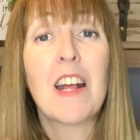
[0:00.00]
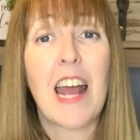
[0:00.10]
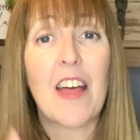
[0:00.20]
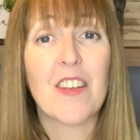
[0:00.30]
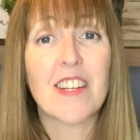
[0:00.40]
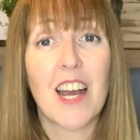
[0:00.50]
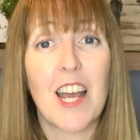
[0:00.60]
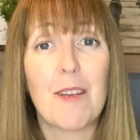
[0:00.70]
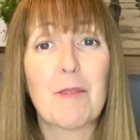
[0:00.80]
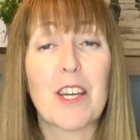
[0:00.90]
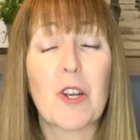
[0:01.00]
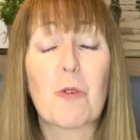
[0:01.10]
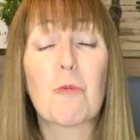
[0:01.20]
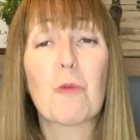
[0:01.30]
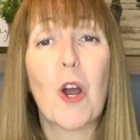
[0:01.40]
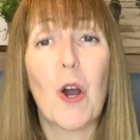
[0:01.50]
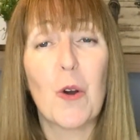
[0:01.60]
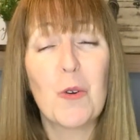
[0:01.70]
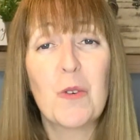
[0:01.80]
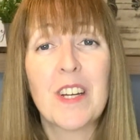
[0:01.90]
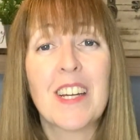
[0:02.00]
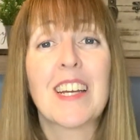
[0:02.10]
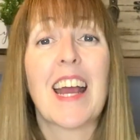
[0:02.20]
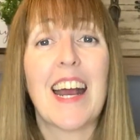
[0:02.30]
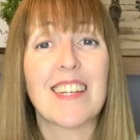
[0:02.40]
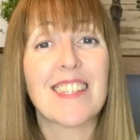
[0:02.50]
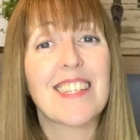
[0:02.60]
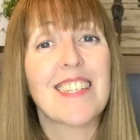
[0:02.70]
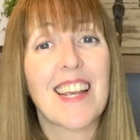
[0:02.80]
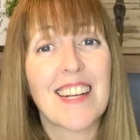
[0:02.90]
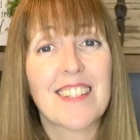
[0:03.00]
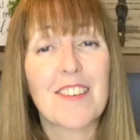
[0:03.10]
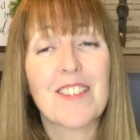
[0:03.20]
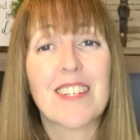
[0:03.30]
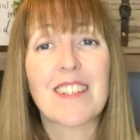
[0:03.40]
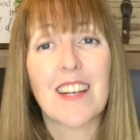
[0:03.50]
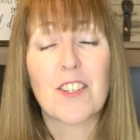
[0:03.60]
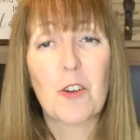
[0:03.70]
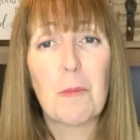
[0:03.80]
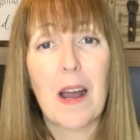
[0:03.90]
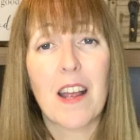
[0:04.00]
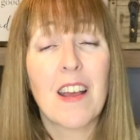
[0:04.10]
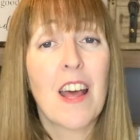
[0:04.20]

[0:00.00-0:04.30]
and the time can grow as the days of success go by.